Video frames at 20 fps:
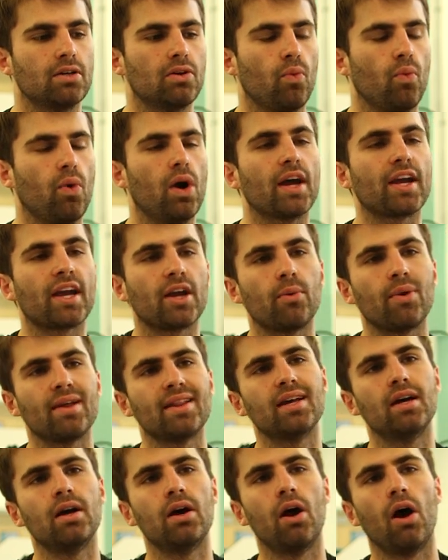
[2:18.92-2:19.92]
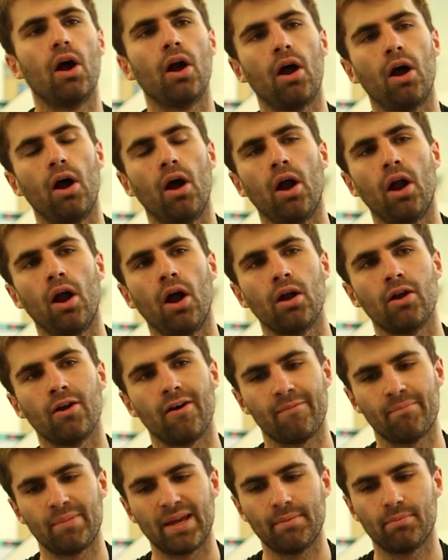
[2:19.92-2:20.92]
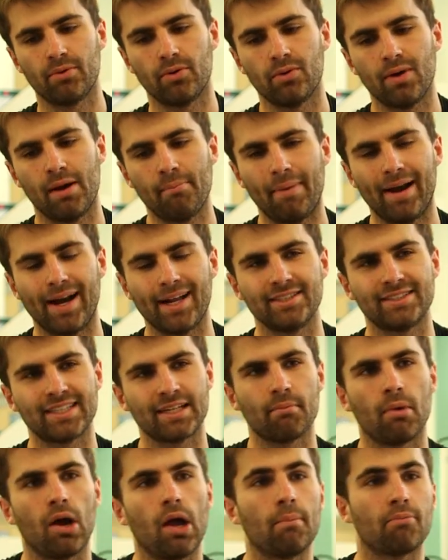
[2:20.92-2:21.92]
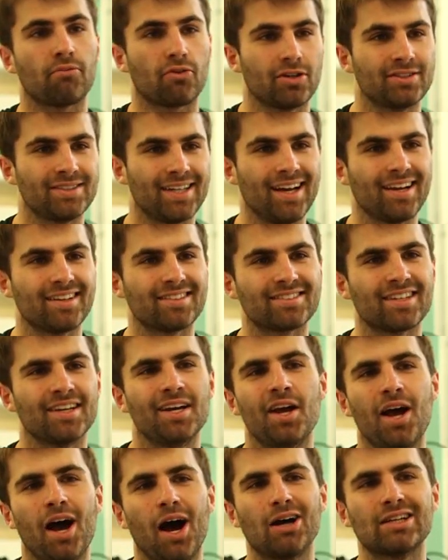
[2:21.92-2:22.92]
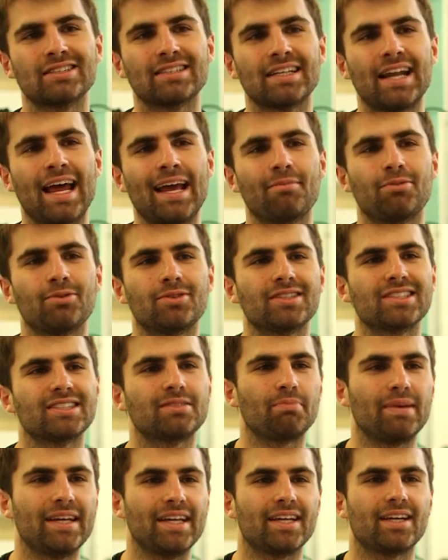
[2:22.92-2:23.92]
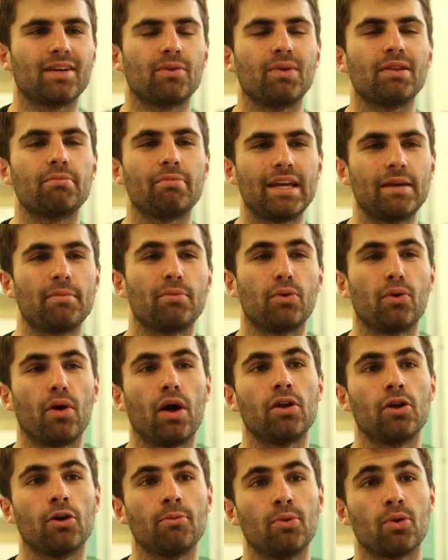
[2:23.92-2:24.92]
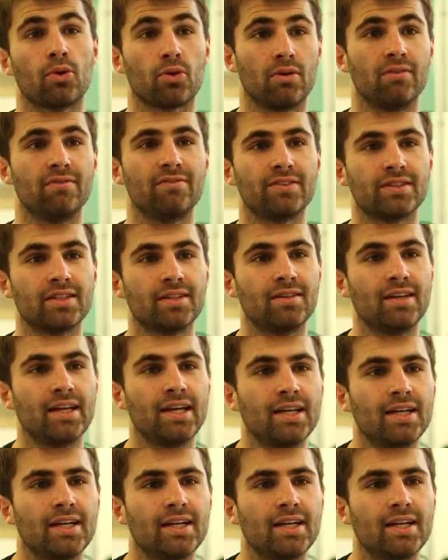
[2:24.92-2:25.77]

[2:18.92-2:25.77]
working with a lot of people and managing my own projects, I was then able to speak with people a lot more confidently.